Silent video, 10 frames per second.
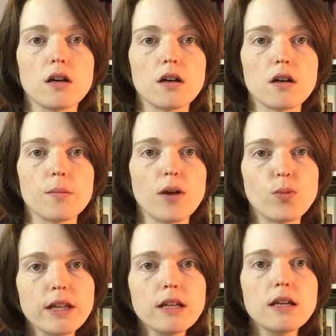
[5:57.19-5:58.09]
I
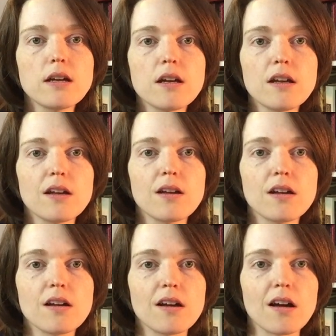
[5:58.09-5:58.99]
really
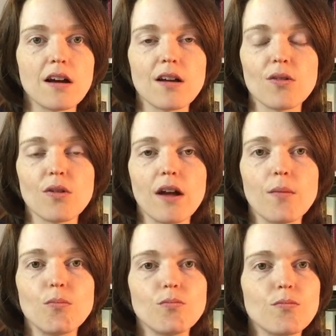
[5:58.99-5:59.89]

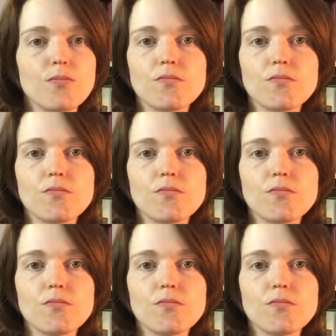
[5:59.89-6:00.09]
am